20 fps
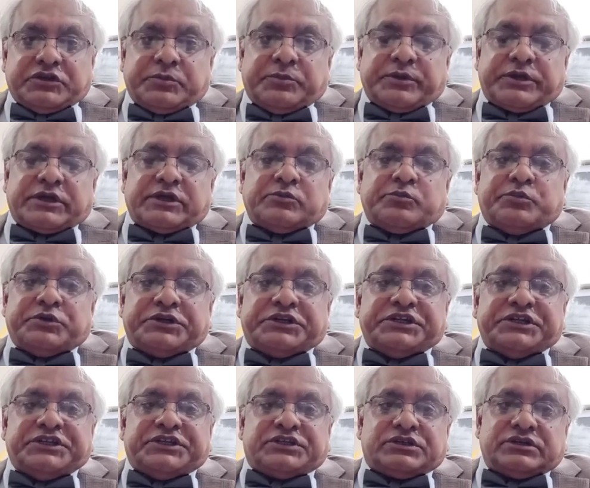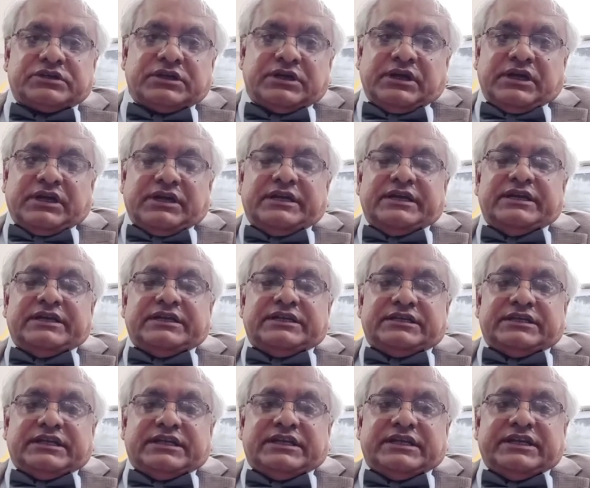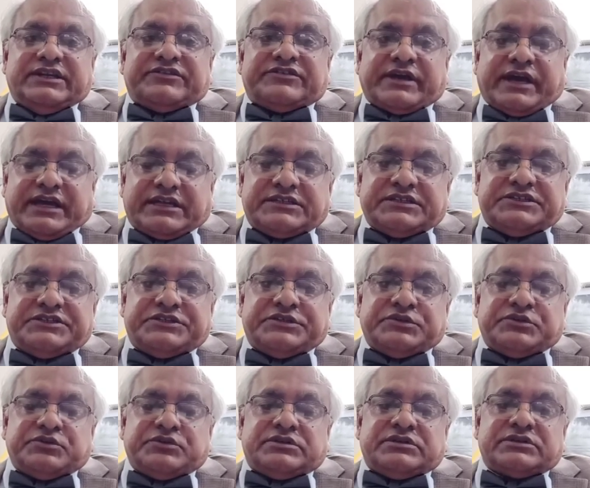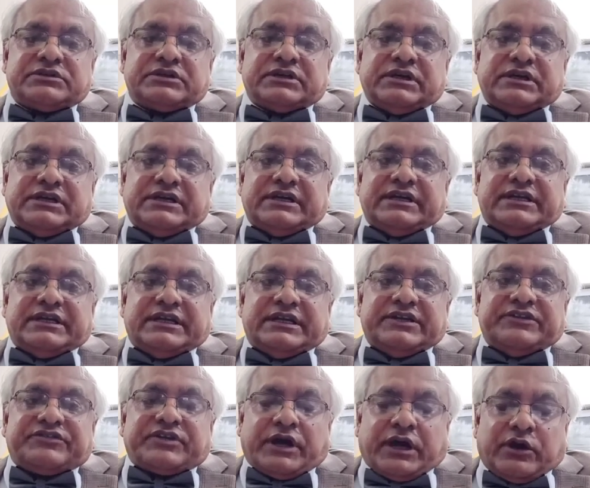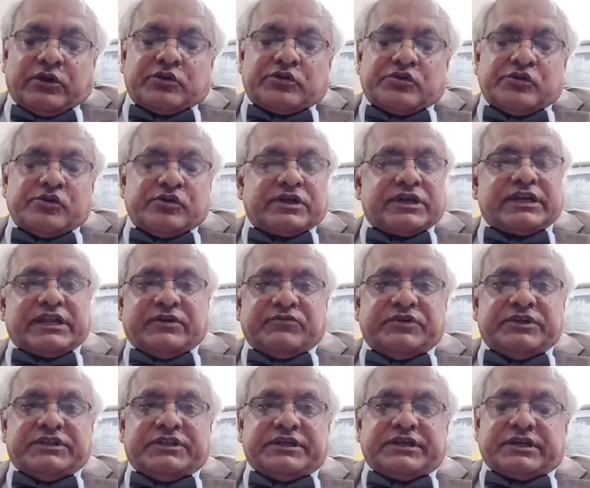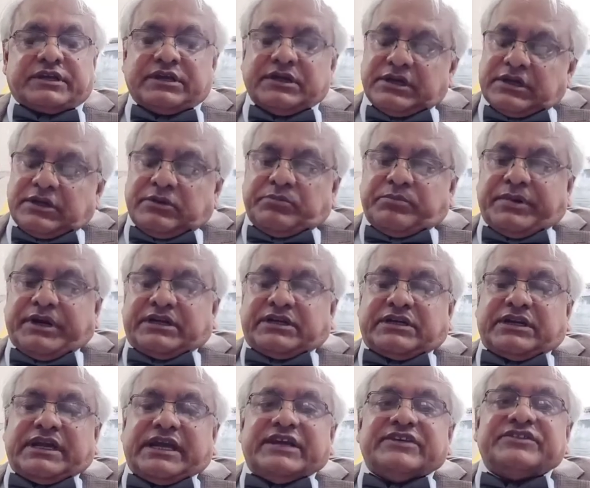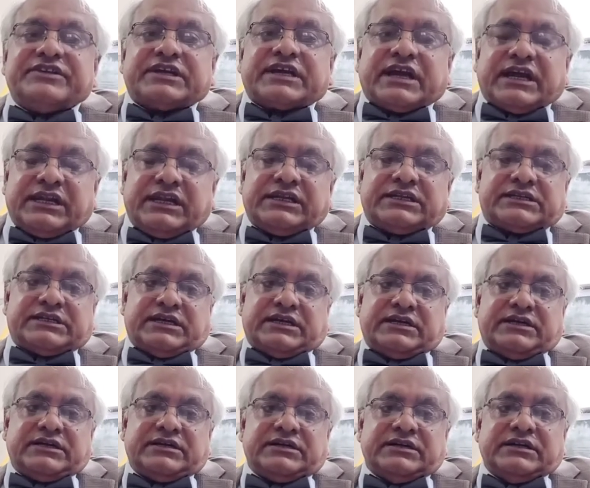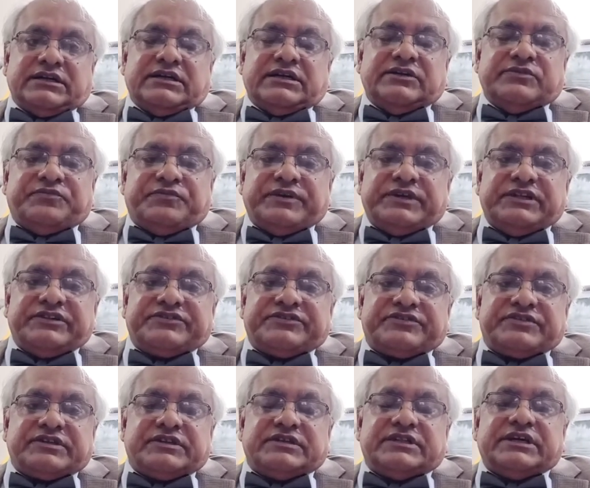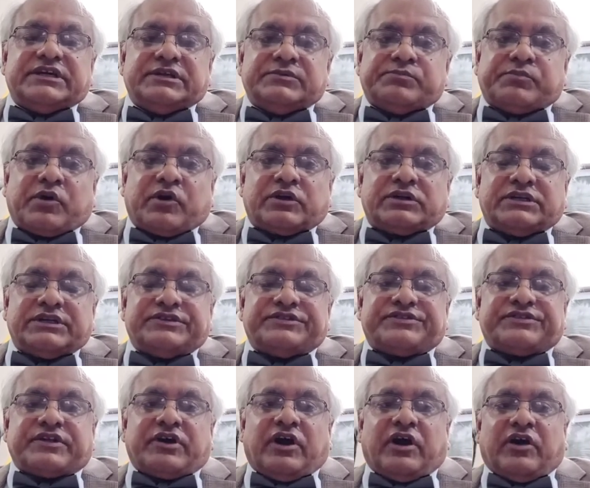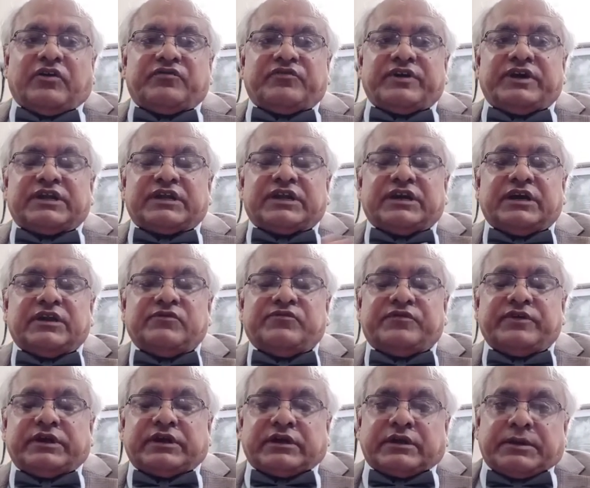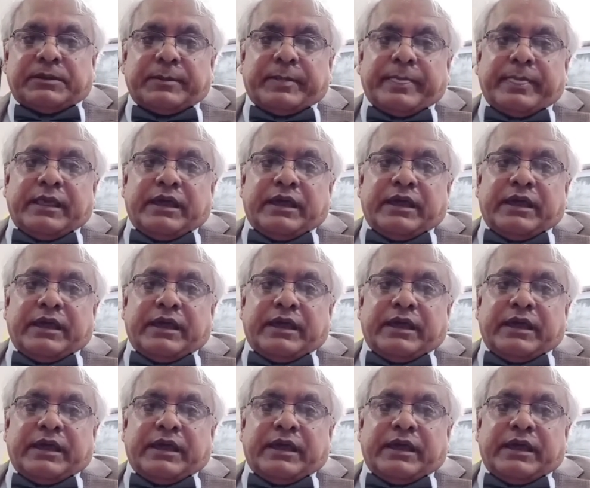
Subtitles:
typical British in his attitude, in his outlook and everything. But as a collector, he feels the importance of engulfing